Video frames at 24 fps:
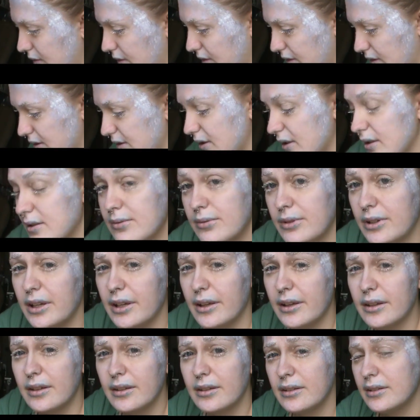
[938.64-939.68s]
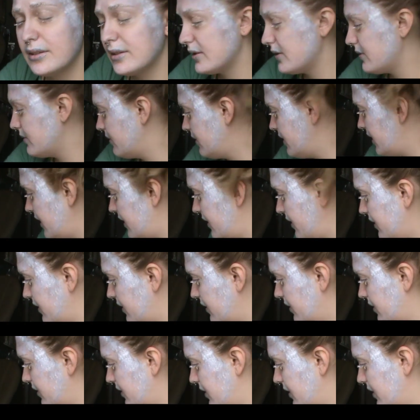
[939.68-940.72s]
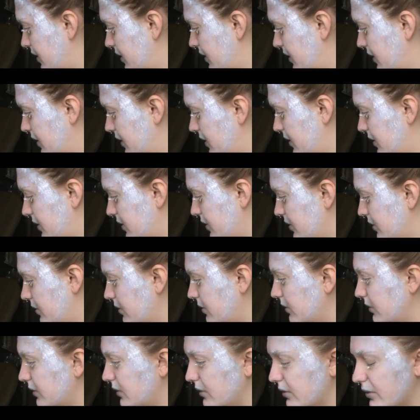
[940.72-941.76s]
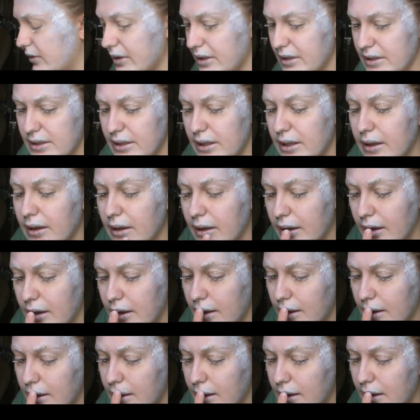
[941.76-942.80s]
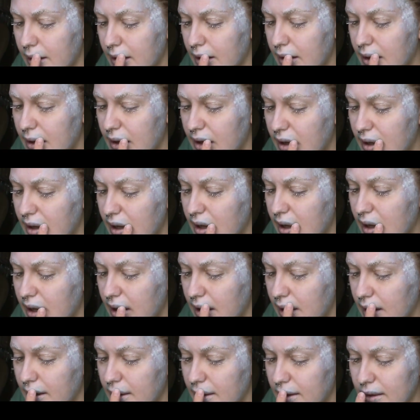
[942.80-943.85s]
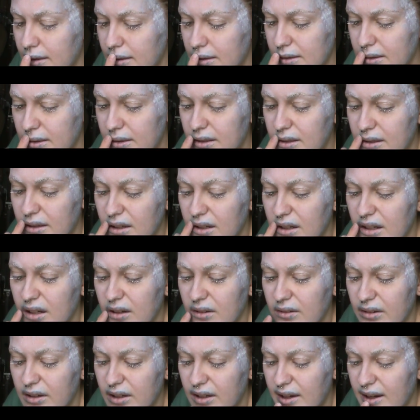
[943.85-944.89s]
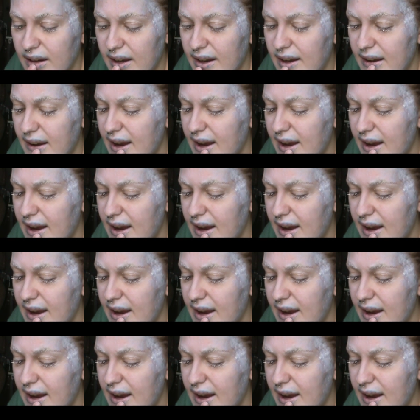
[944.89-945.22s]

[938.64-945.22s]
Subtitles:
Because that's okay. It's okay to go a little crazy here. There's a darker one.